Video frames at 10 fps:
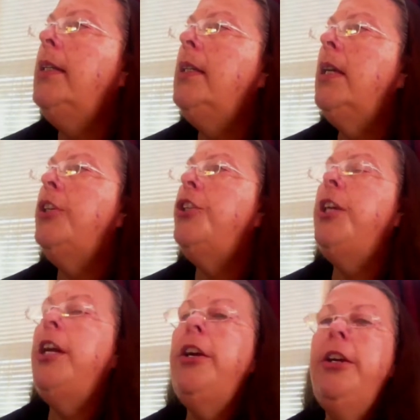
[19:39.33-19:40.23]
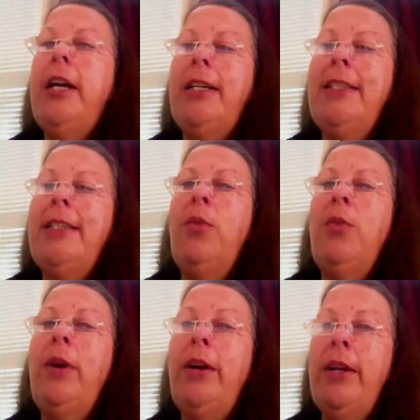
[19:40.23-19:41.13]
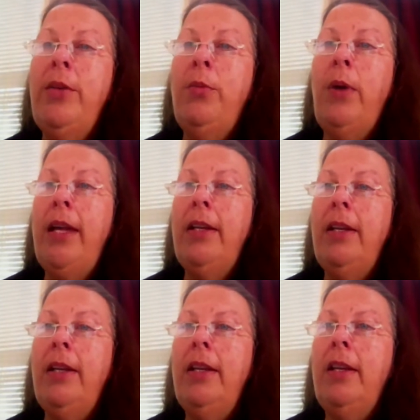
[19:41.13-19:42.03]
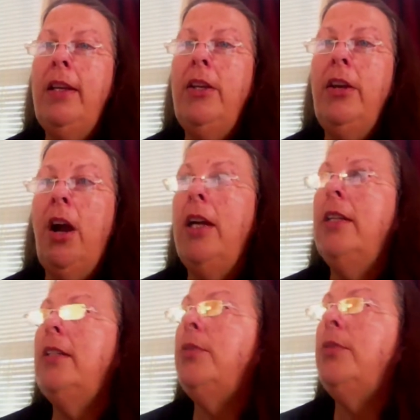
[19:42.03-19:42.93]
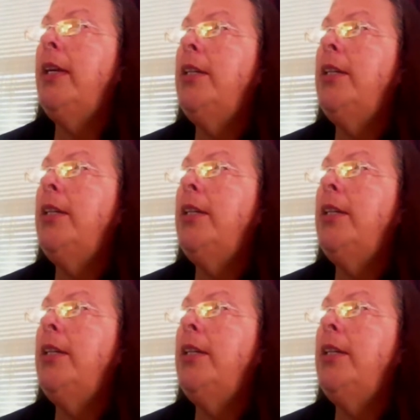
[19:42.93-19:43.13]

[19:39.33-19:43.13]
share your content where and when your audience is ready to